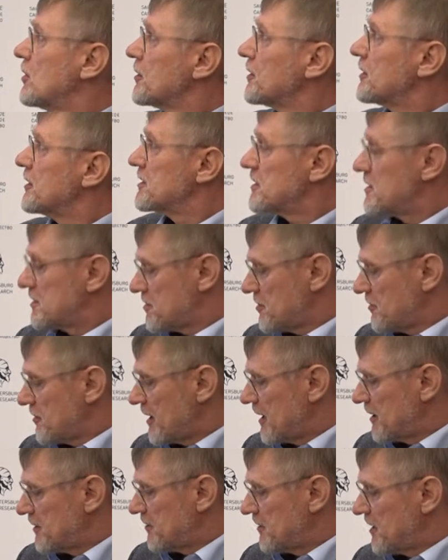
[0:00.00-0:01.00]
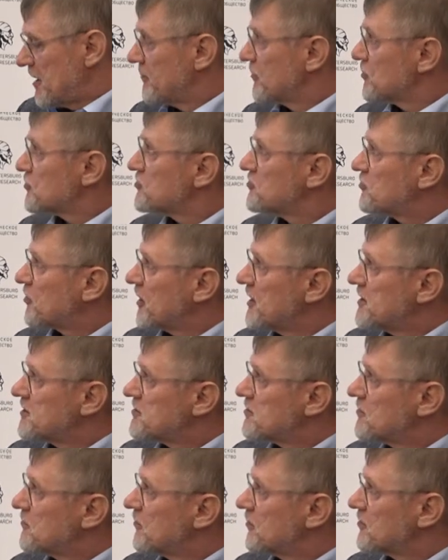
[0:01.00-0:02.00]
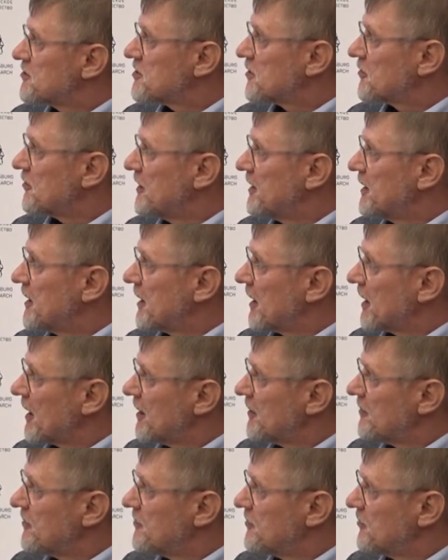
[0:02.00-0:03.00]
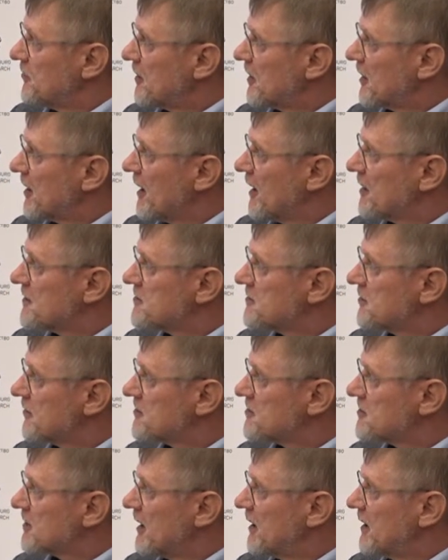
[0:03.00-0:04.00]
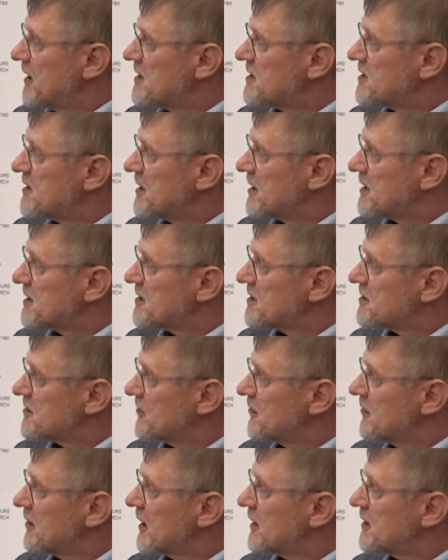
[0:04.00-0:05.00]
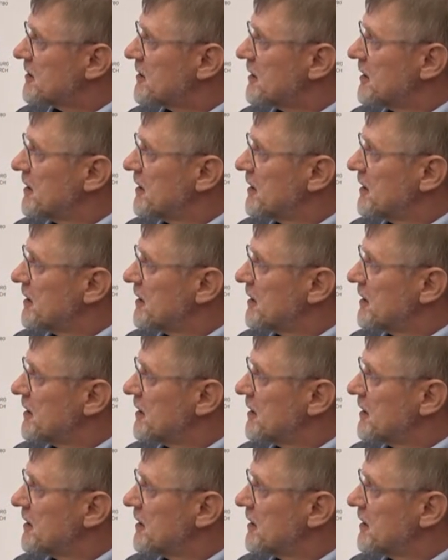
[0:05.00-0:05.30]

This is another demonstration what screening can do in cancer statistics so that